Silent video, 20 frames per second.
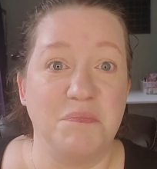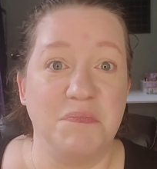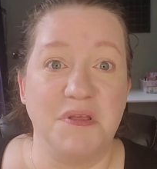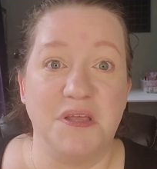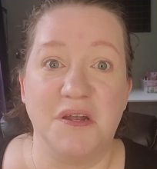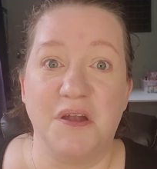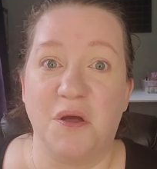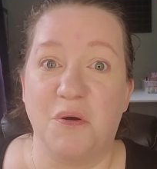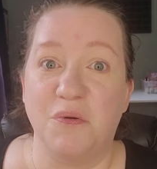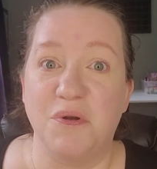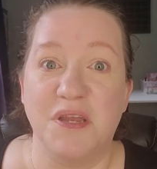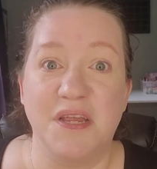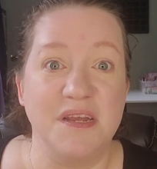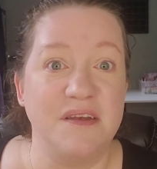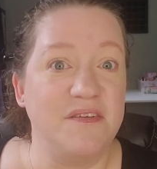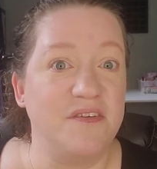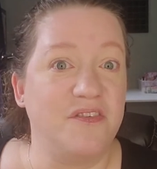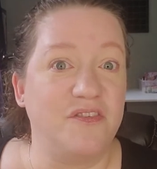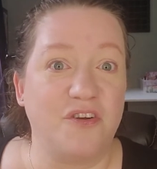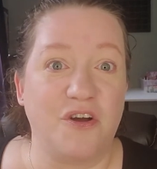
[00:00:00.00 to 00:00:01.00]
you know,
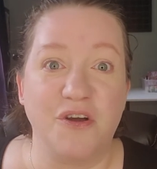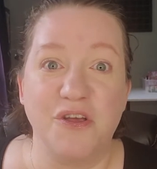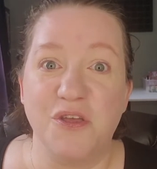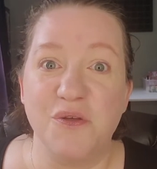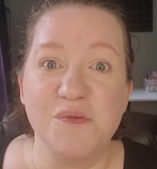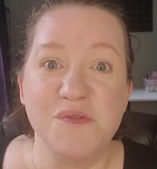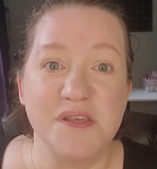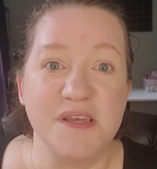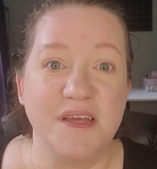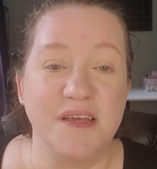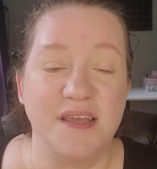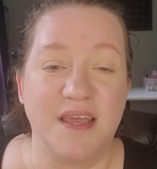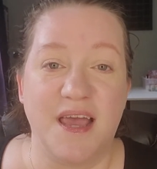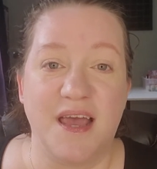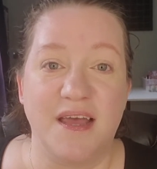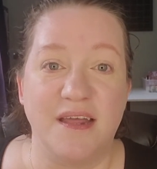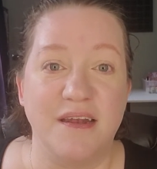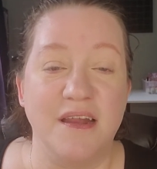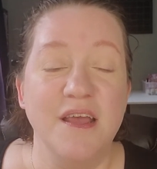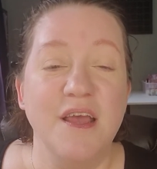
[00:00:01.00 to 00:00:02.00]
need to start using
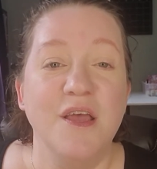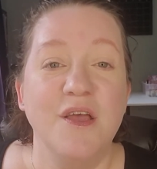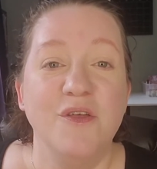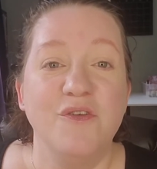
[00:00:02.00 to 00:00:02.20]
again.